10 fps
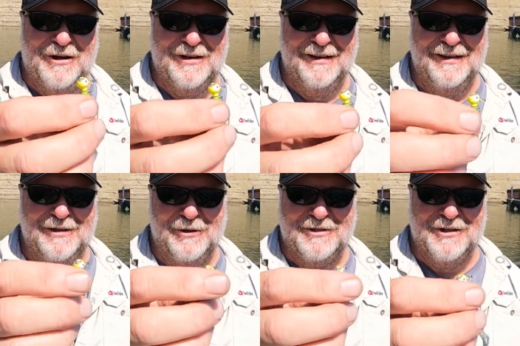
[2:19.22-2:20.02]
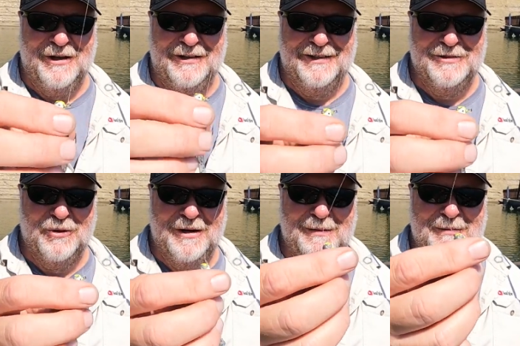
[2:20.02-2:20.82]
all, it's all
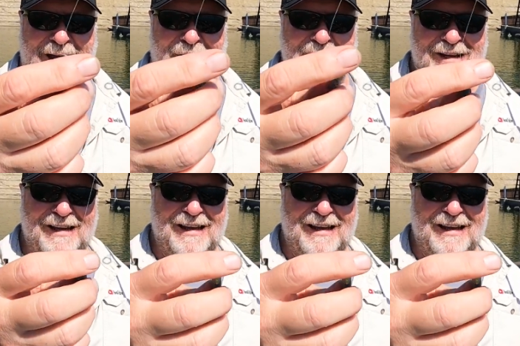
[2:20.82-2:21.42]
torn up now.